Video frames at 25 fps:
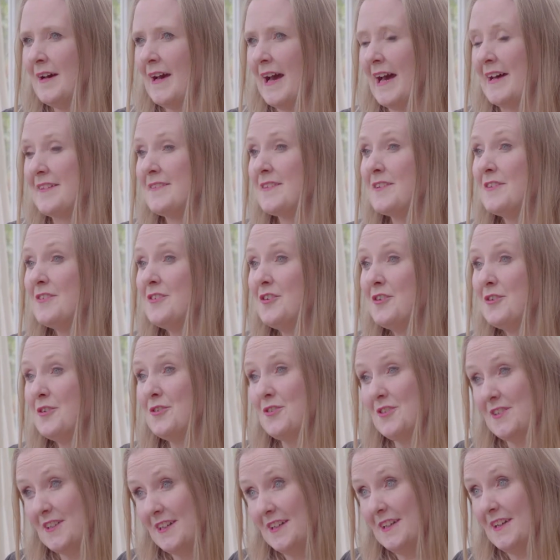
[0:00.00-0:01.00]
As the
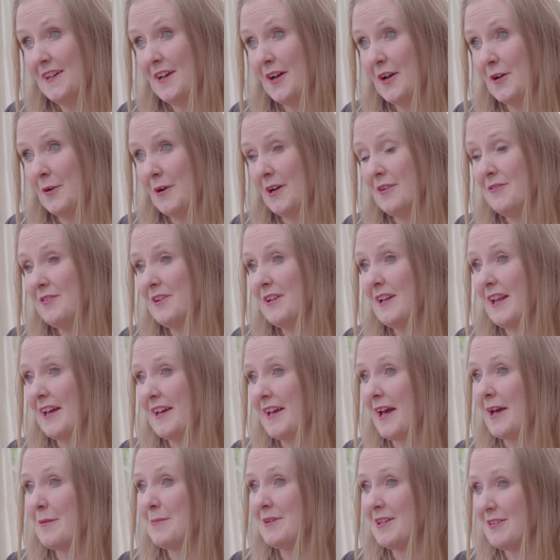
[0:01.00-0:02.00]
new CEO, I feel
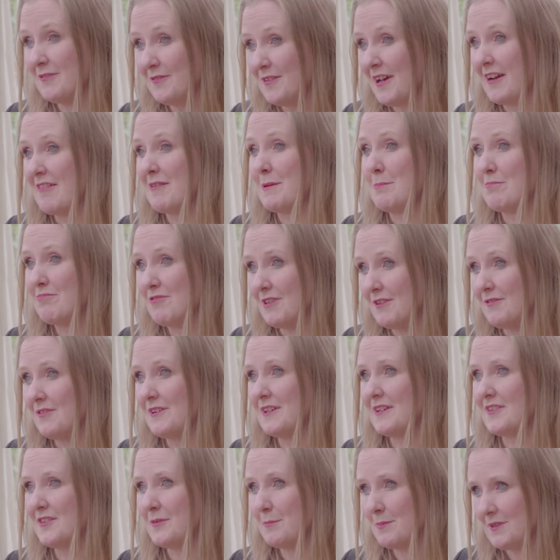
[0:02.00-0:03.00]
like I'm in a very
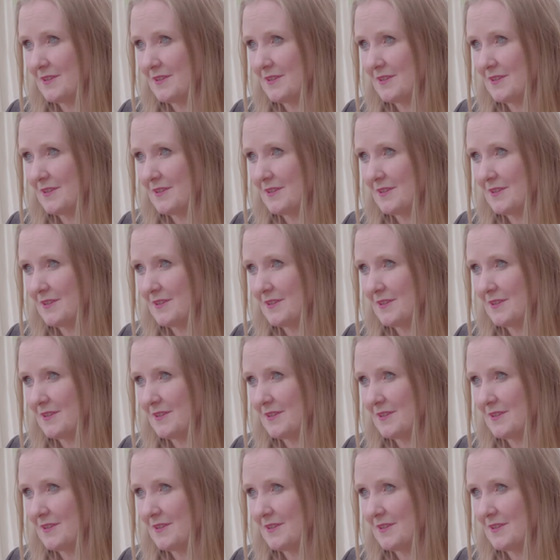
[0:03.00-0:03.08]
privileged